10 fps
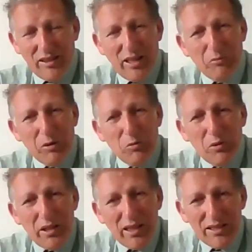that we're
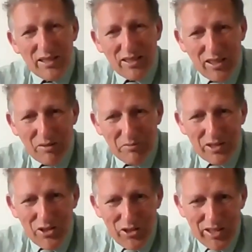willing to come
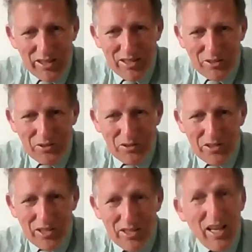as Jesus
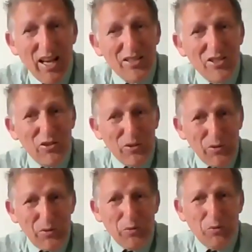calls us to
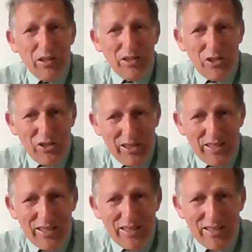do what
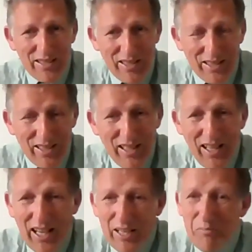Jesus did.
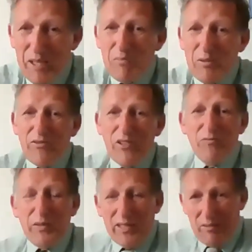And maybe if
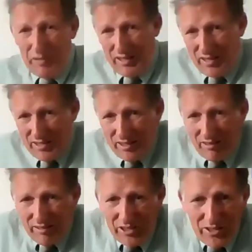you've been a bit
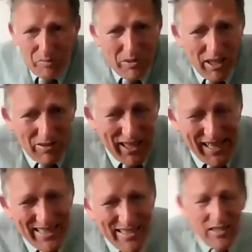discouraged, sometimes it
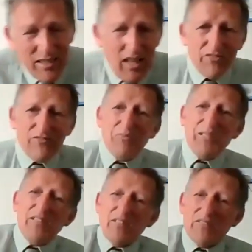is tough
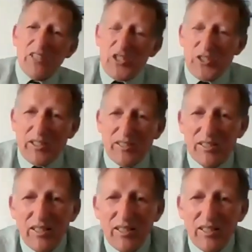being a Christian.